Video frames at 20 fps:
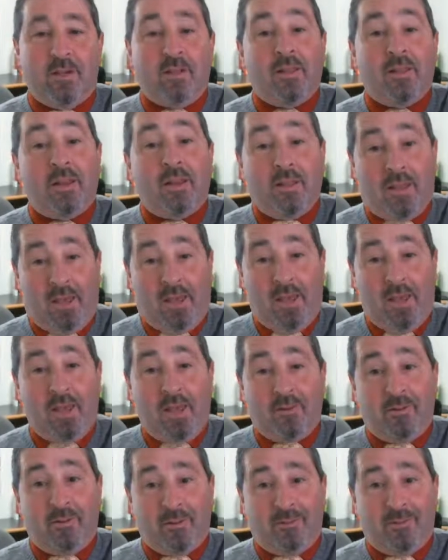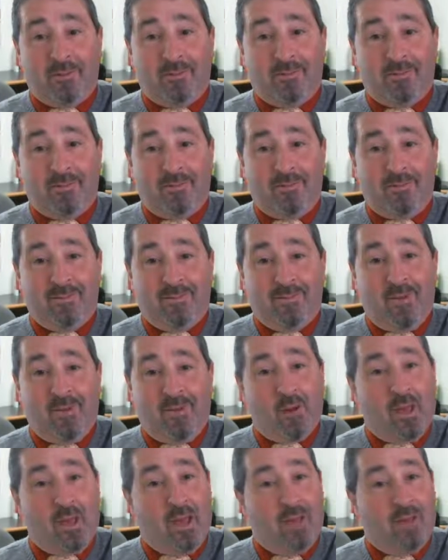a lot of candy?
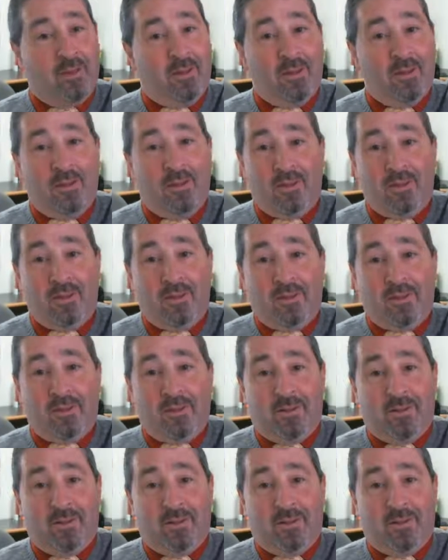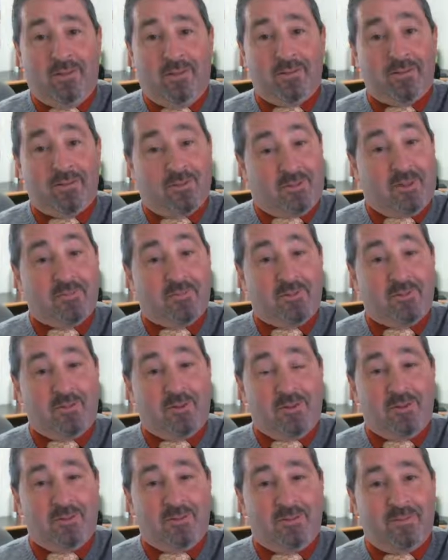Okay? Stuff's
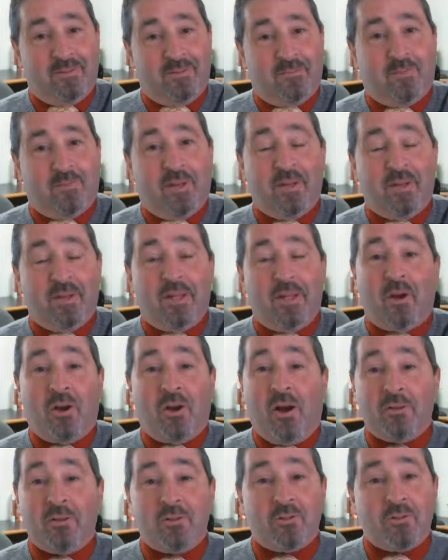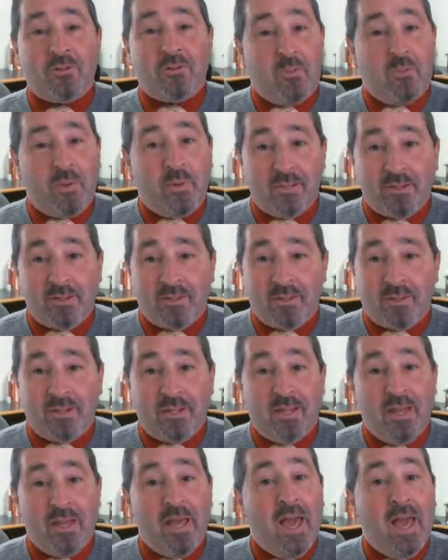good, but it causes
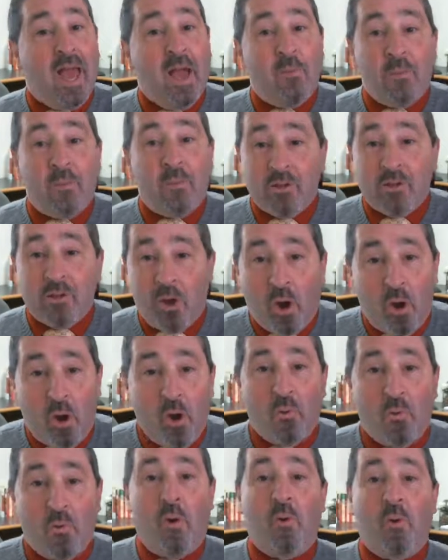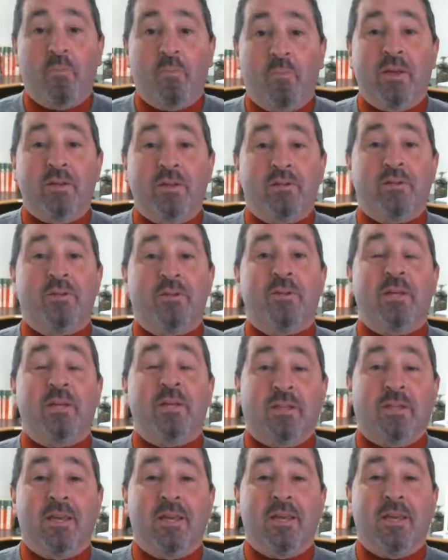obesity, and we know
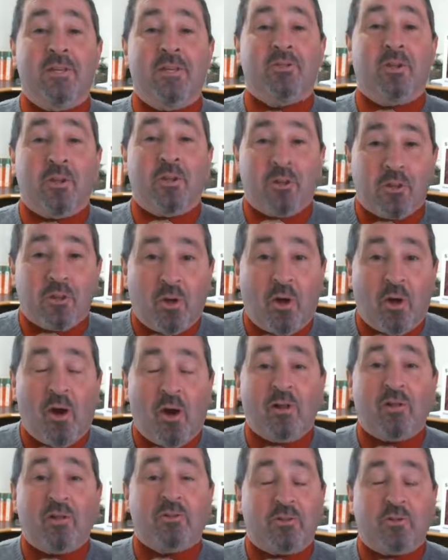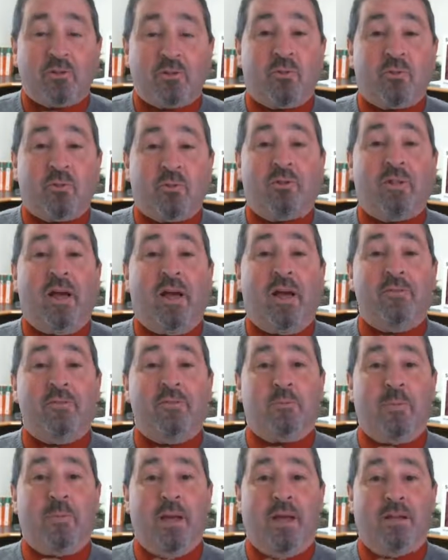obesity leads to shorter
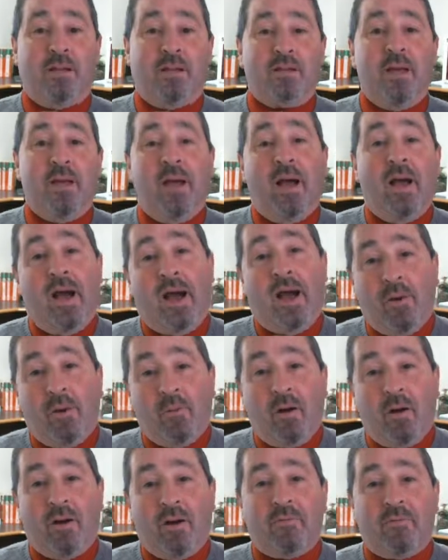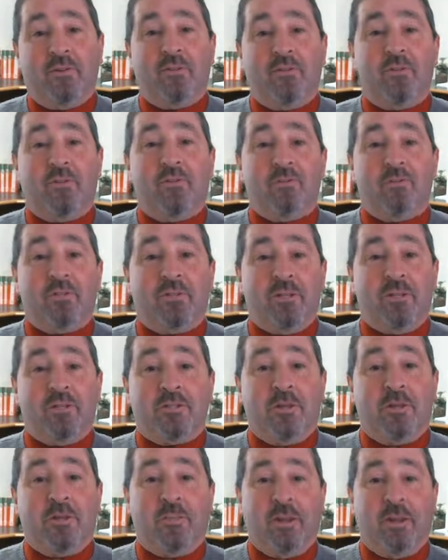lifespans. How often do you see
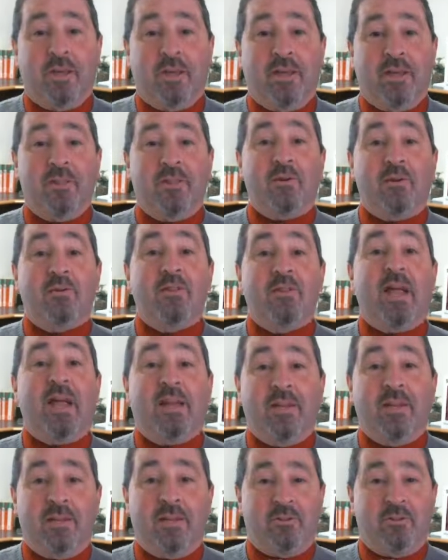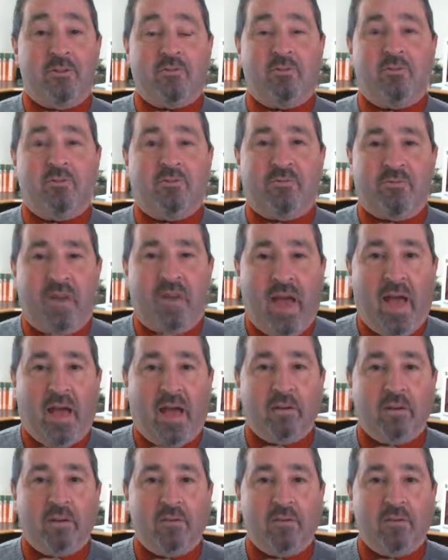somebody in their 90s who's fat?